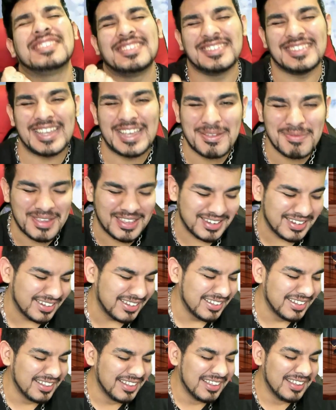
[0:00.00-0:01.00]
Damn it.
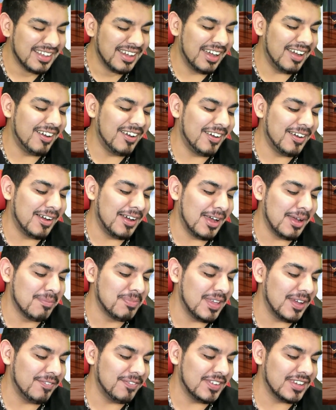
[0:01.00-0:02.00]
Oh,
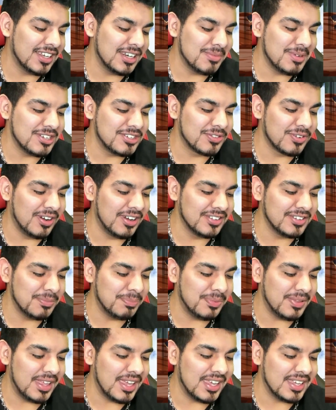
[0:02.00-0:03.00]
I'm definitely gonna be drawn to
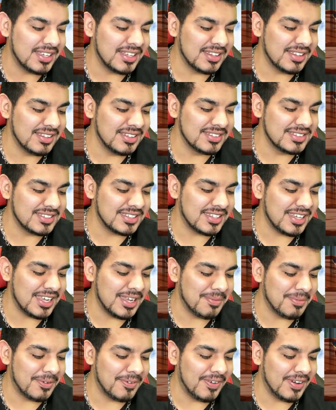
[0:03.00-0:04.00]
playing this
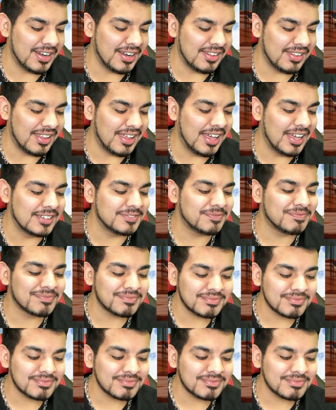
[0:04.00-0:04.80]
game quite a lot.